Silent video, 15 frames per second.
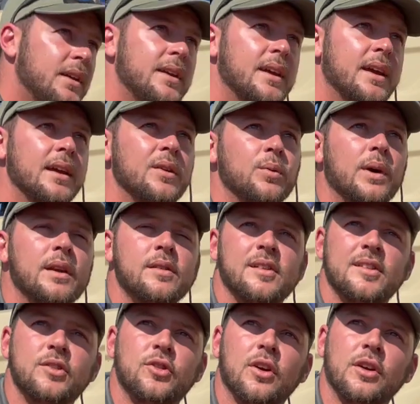Okay, what does
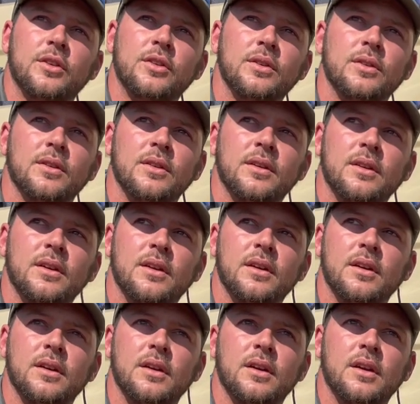this shock do?
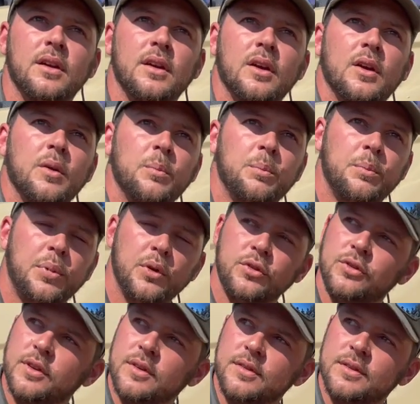
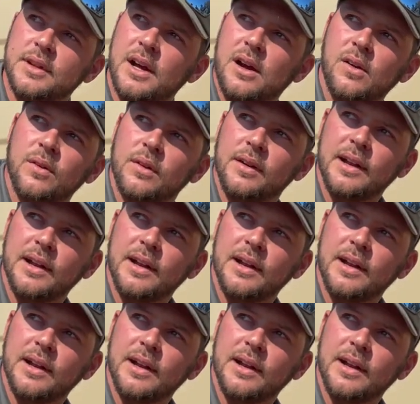Pushes down.